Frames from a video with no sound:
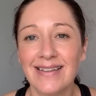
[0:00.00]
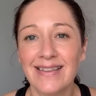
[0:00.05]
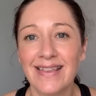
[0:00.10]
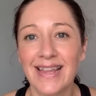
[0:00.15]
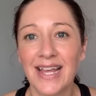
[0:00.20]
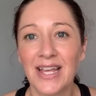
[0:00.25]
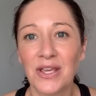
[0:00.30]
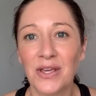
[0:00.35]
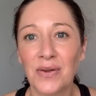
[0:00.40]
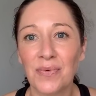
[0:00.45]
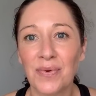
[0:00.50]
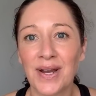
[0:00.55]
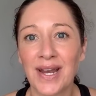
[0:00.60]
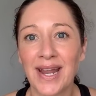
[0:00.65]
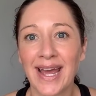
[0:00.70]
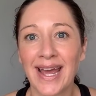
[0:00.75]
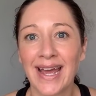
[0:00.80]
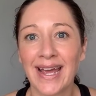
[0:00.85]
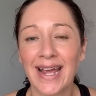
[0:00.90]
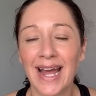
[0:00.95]
Thank you,
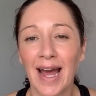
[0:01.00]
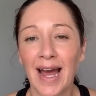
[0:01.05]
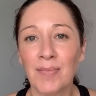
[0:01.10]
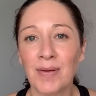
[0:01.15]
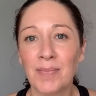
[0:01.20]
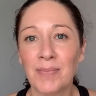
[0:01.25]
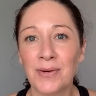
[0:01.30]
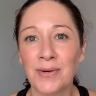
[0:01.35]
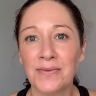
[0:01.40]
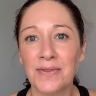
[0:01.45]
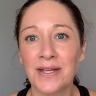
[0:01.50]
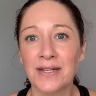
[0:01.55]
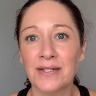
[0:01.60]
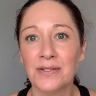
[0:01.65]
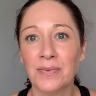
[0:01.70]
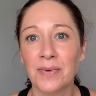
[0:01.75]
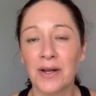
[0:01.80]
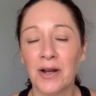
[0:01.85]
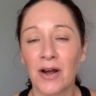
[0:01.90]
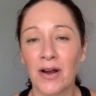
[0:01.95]
Renee. Happy birthday,
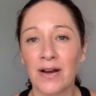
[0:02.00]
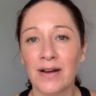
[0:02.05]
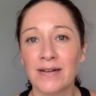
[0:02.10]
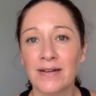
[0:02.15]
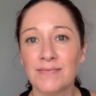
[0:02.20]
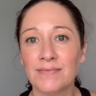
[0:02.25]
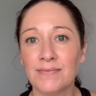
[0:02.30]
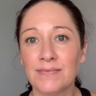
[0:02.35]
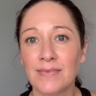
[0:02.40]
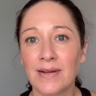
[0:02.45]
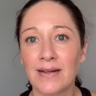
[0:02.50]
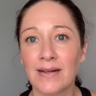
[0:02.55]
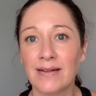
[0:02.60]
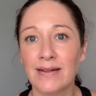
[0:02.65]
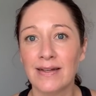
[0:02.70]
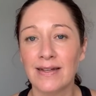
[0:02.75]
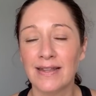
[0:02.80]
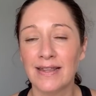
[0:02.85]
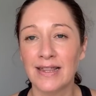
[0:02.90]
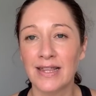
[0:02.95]
sweetheart.
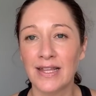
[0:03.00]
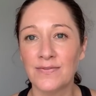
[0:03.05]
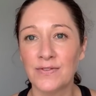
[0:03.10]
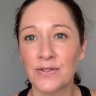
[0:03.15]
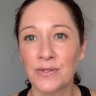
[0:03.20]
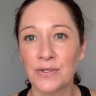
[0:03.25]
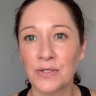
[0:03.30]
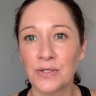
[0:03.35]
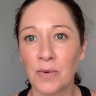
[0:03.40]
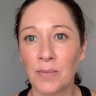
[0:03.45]
Love you so